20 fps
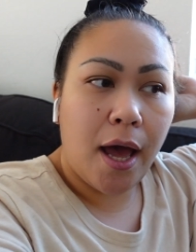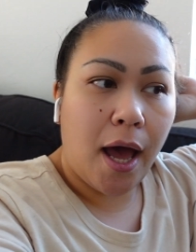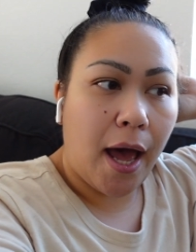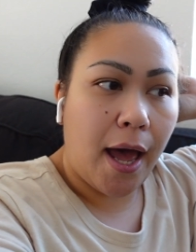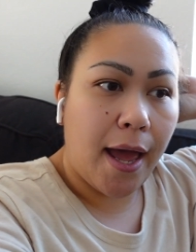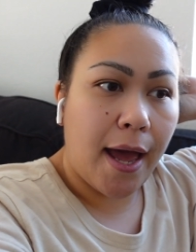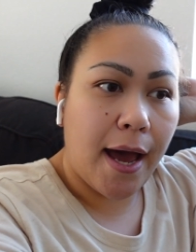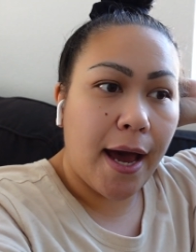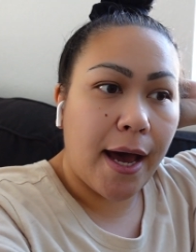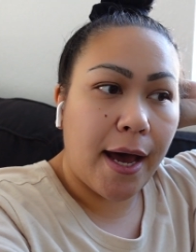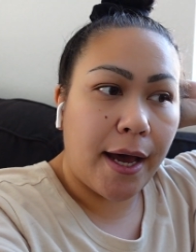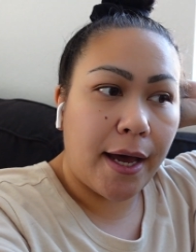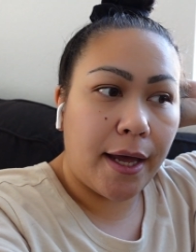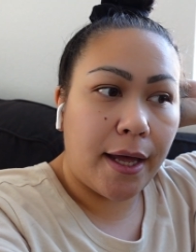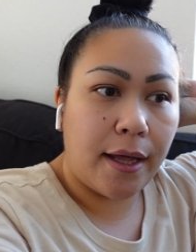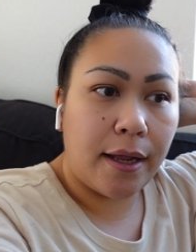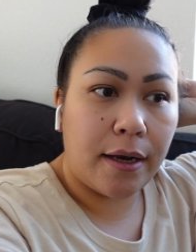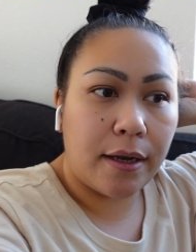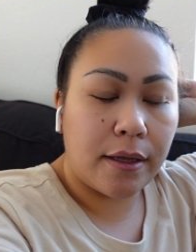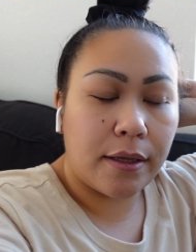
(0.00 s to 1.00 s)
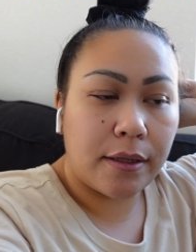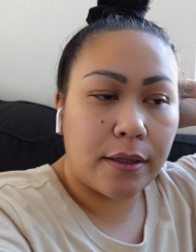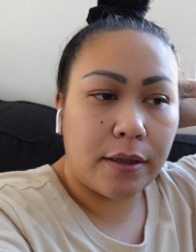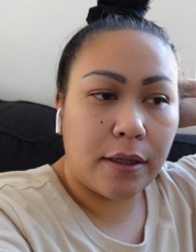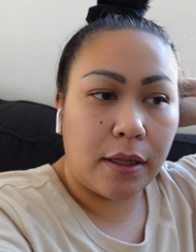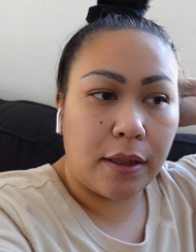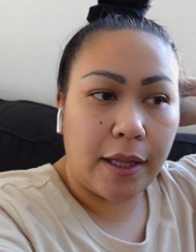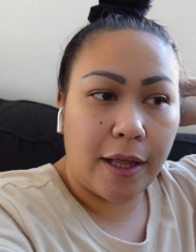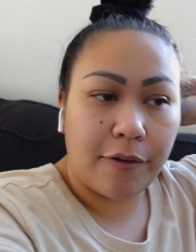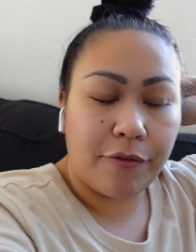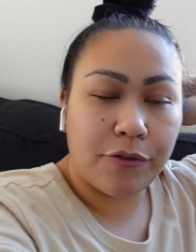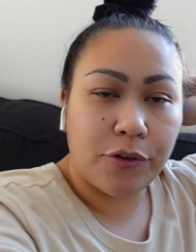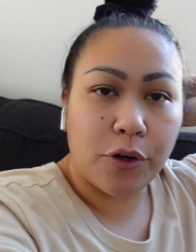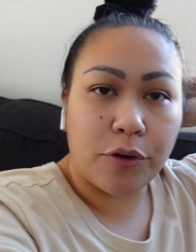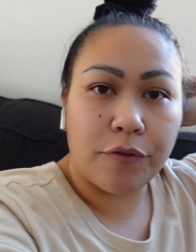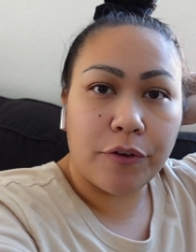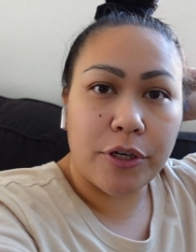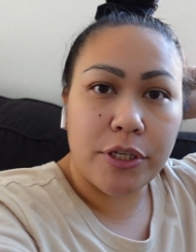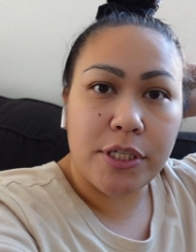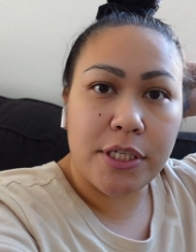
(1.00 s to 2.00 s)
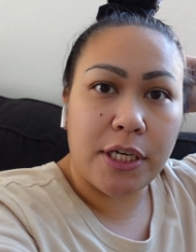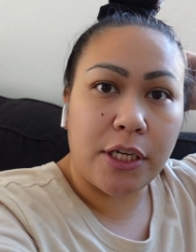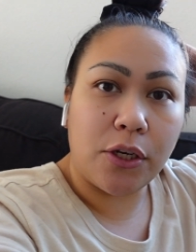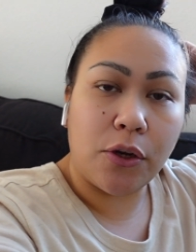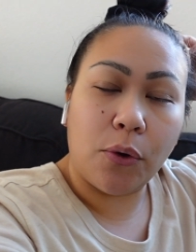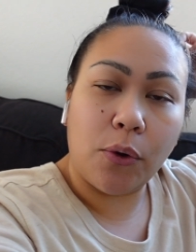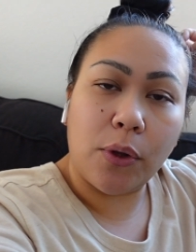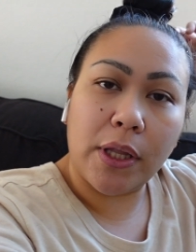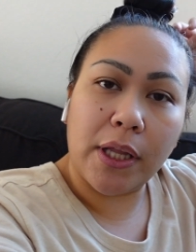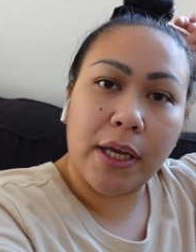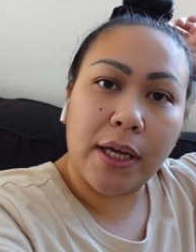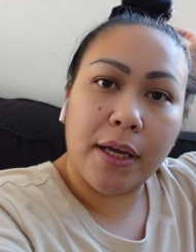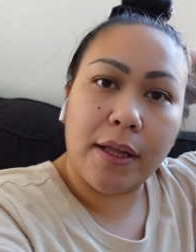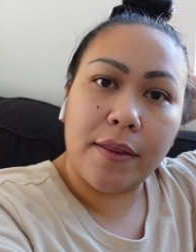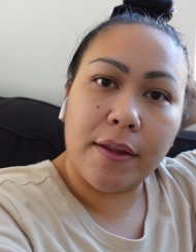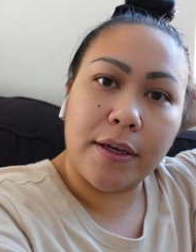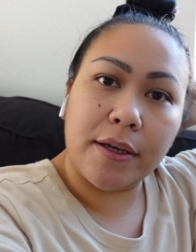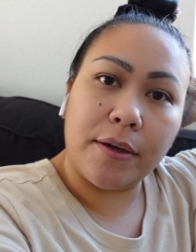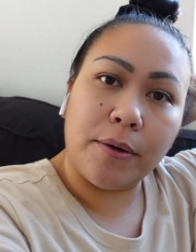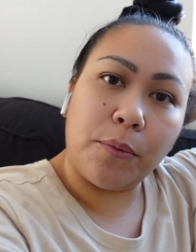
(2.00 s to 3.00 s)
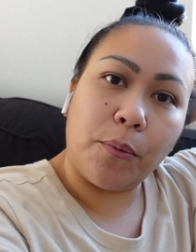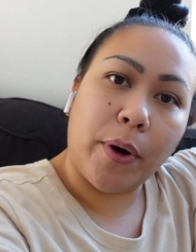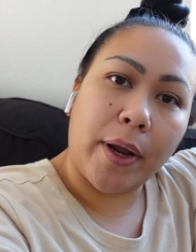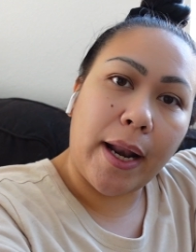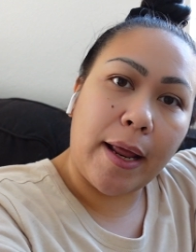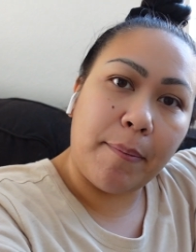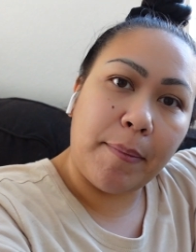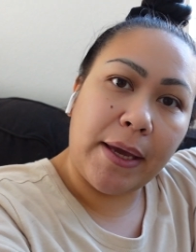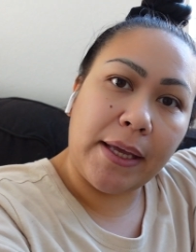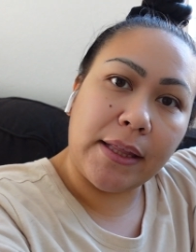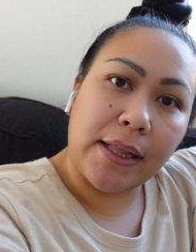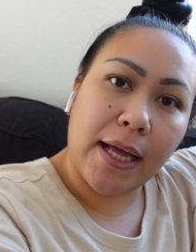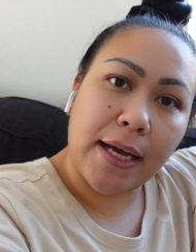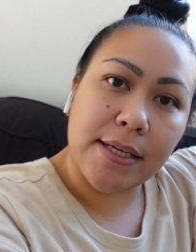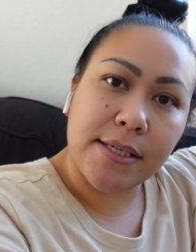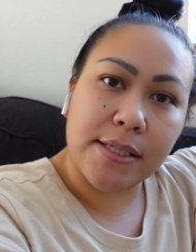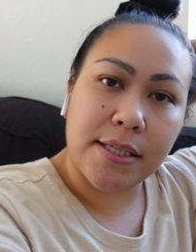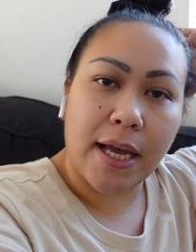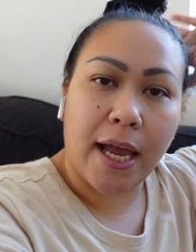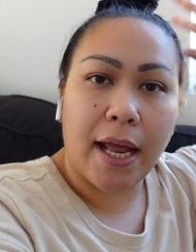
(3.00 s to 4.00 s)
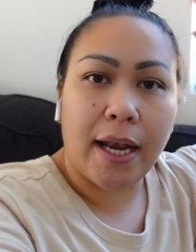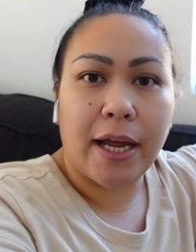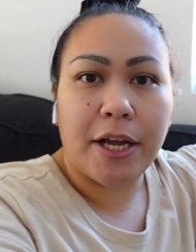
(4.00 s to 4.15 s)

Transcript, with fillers: I had the leftover tinola, the one I made last night.